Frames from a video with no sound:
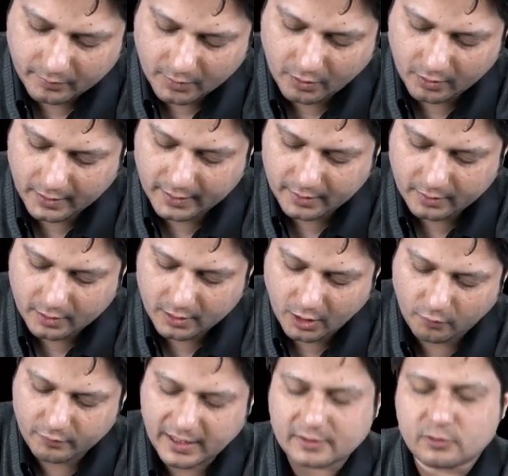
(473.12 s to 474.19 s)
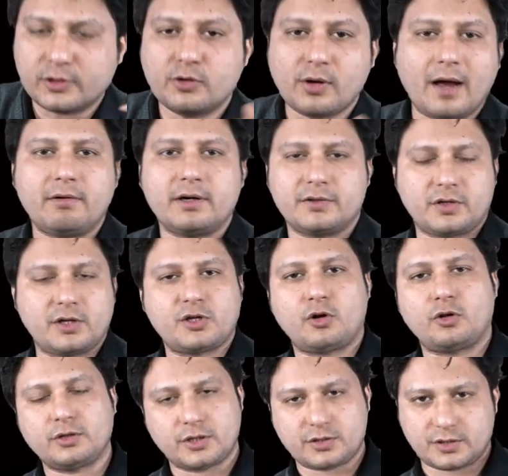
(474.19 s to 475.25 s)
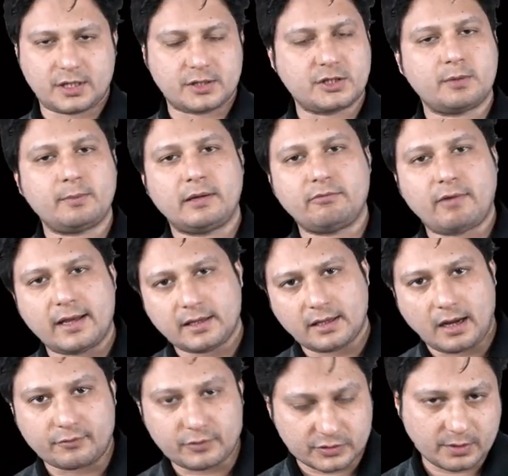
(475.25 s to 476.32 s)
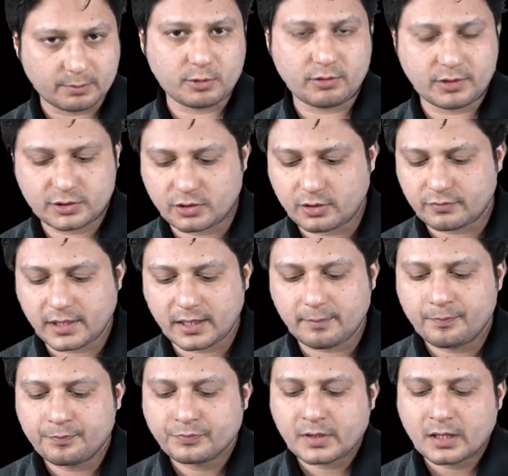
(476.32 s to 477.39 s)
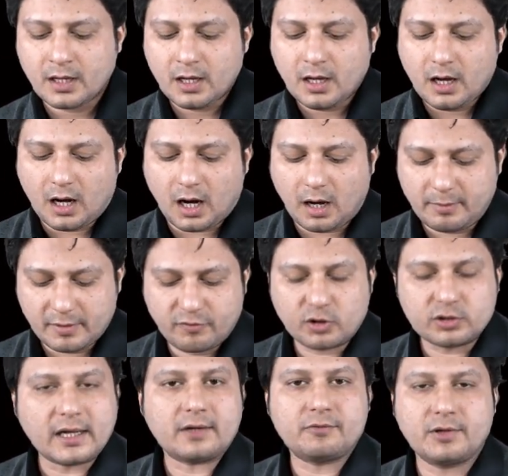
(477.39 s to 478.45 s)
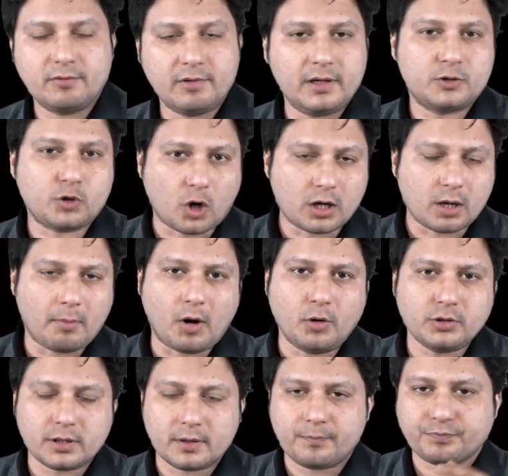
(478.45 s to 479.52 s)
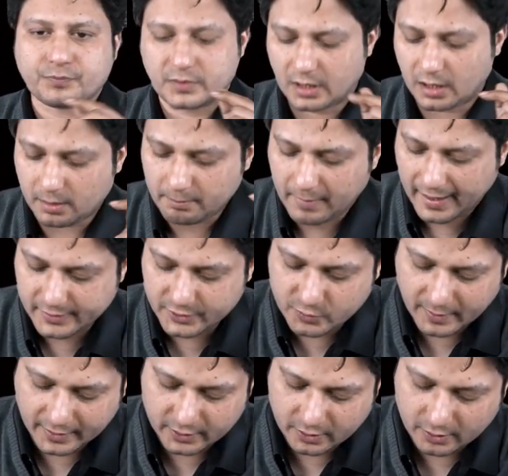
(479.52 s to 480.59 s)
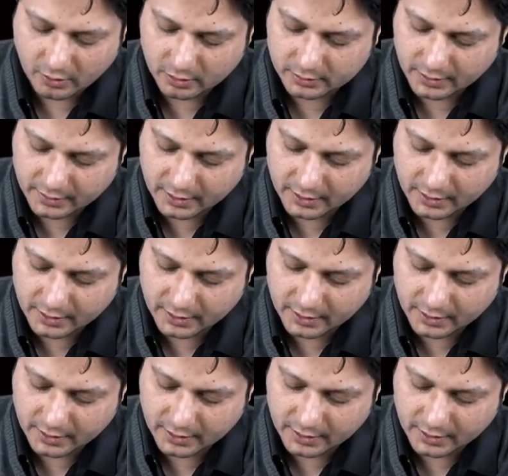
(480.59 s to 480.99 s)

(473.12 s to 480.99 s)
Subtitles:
All right. Now we are going to have a discussion on this tension band wiring after some duration of time. Before that, we will talk about the management or the